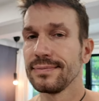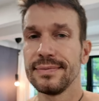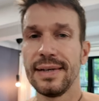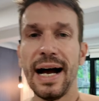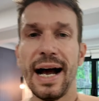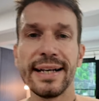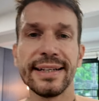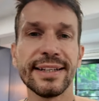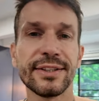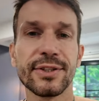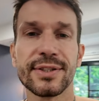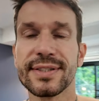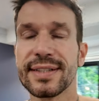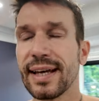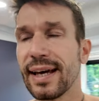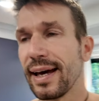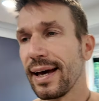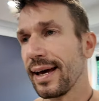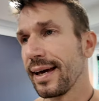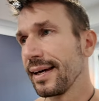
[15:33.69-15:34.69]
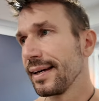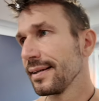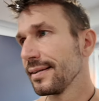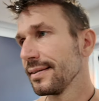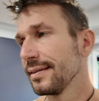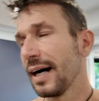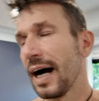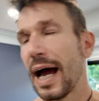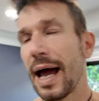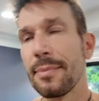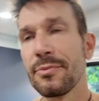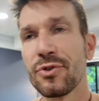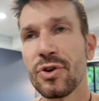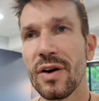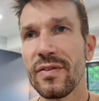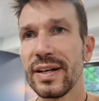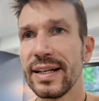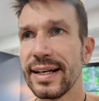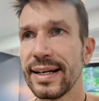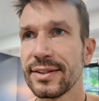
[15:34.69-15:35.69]
I need to say I'm
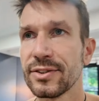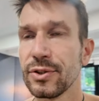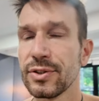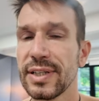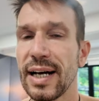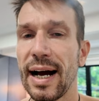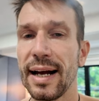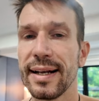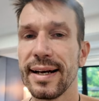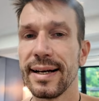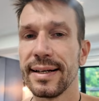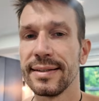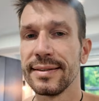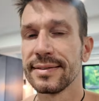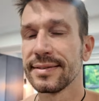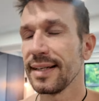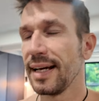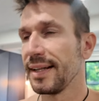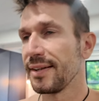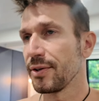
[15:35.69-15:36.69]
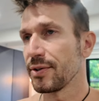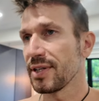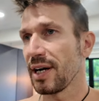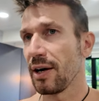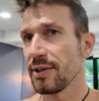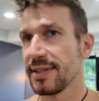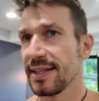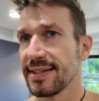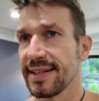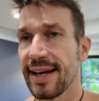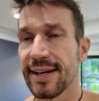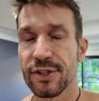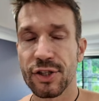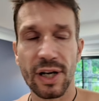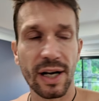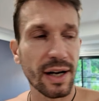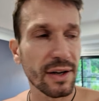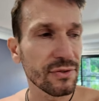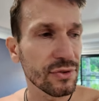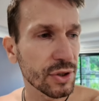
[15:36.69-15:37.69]
traveling to Thailand and to Southeast
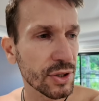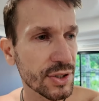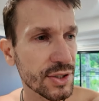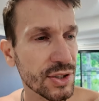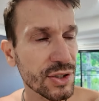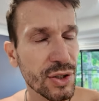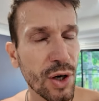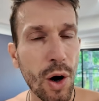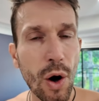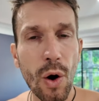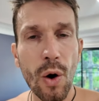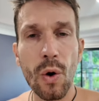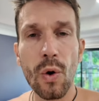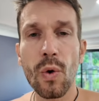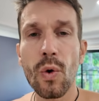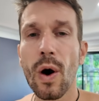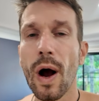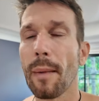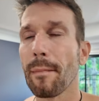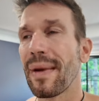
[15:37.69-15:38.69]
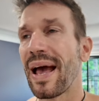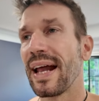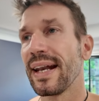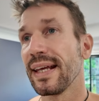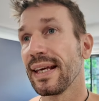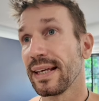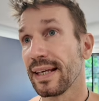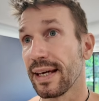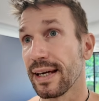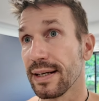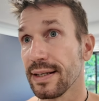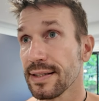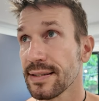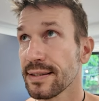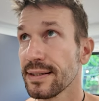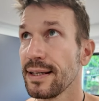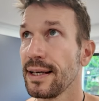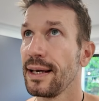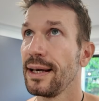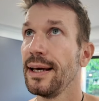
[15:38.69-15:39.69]
Asia for so many years,